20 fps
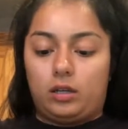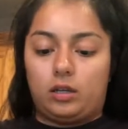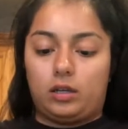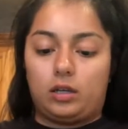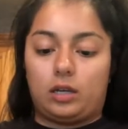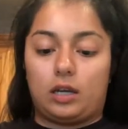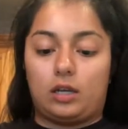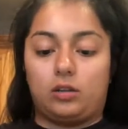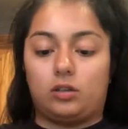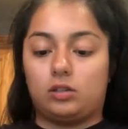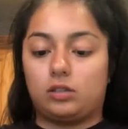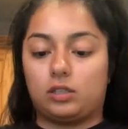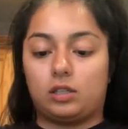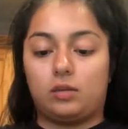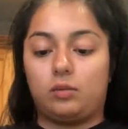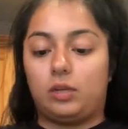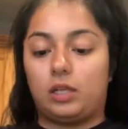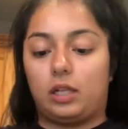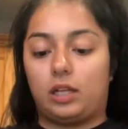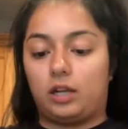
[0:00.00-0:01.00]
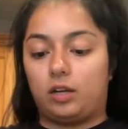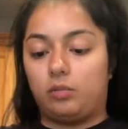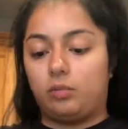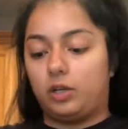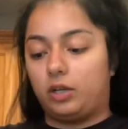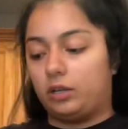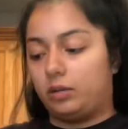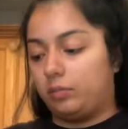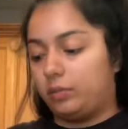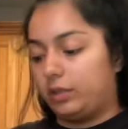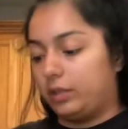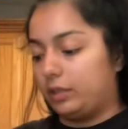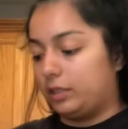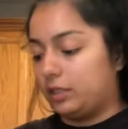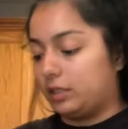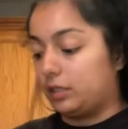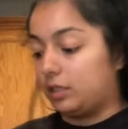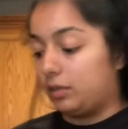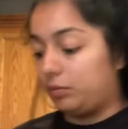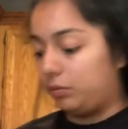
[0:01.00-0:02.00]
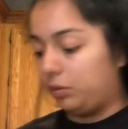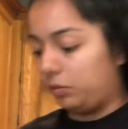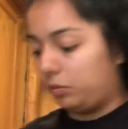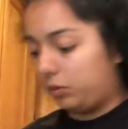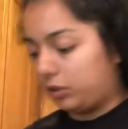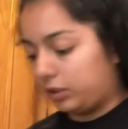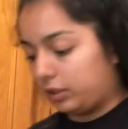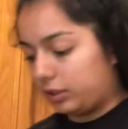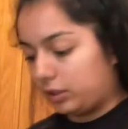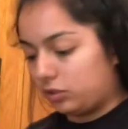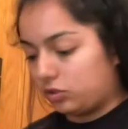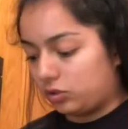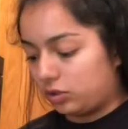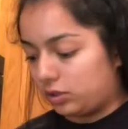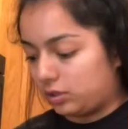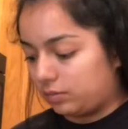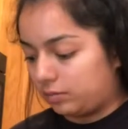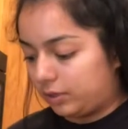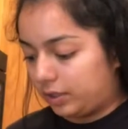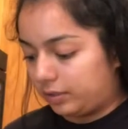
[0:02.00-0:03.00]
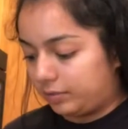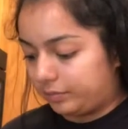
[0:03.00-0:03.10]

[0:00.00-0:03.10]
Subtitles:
I know it's gonna be a lot of butter, but it's gonna be worth it, trust me.